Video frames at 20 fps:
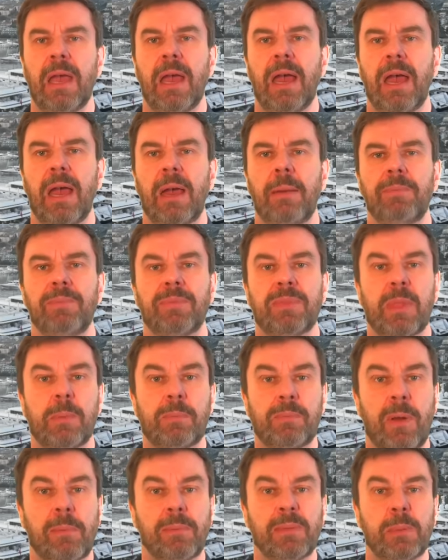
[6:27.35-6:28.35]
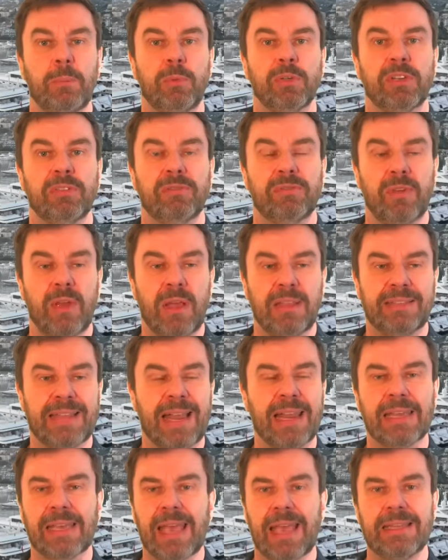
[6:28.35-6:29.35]
Um, they probably would have
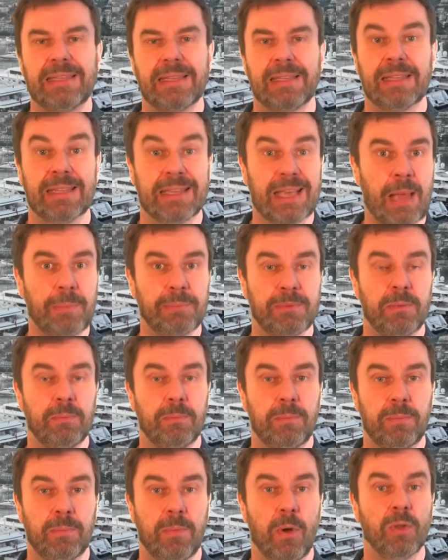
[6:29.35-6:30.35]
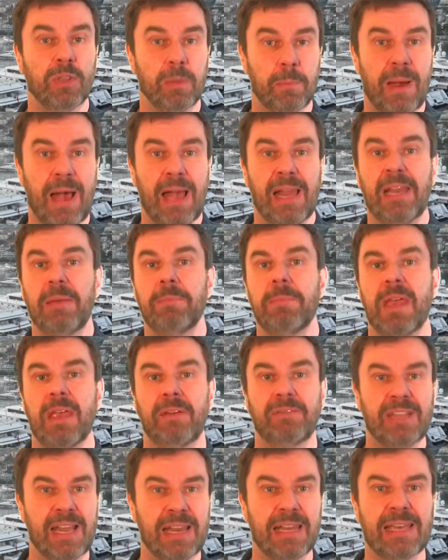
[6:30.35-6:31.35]
delegated the captain or the pilot may
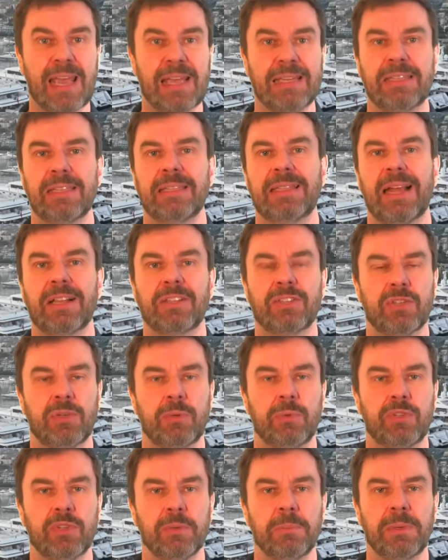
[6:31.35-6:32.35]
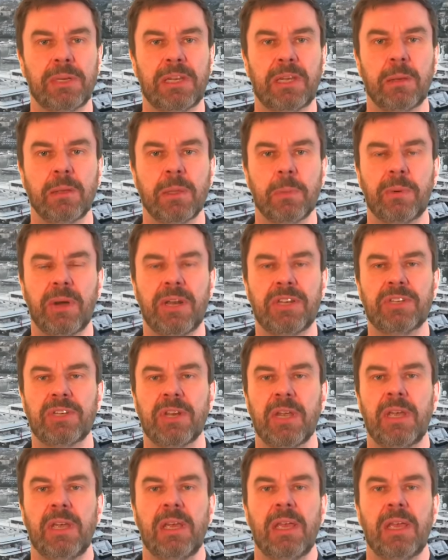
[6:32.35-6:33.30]
have delegated that to somebody on the bridge.